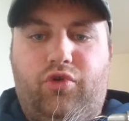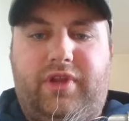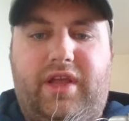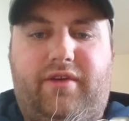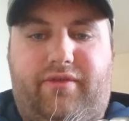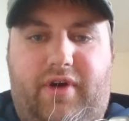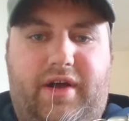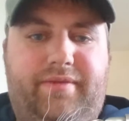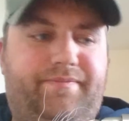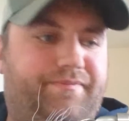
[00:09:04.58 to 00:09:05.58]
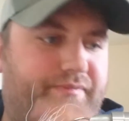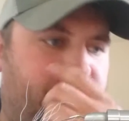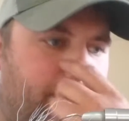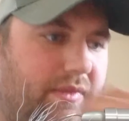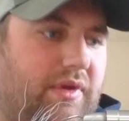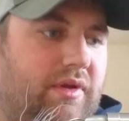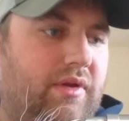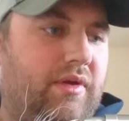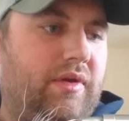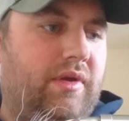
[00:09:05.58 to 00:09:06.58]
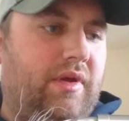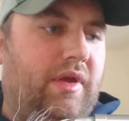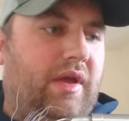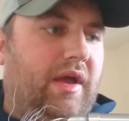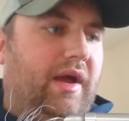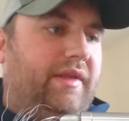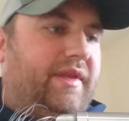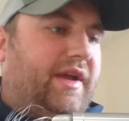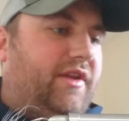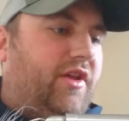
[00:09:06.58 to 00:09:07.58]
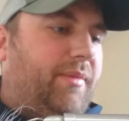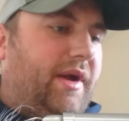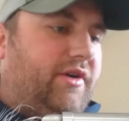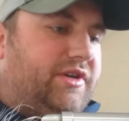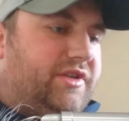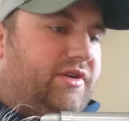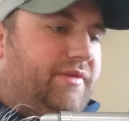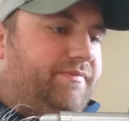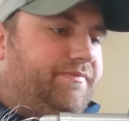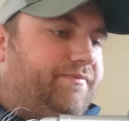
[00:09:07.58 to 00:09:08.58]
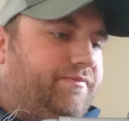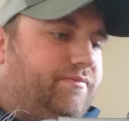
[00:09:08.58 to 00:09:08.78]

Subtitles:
rotate your fly and take another bit of Gliss and glint.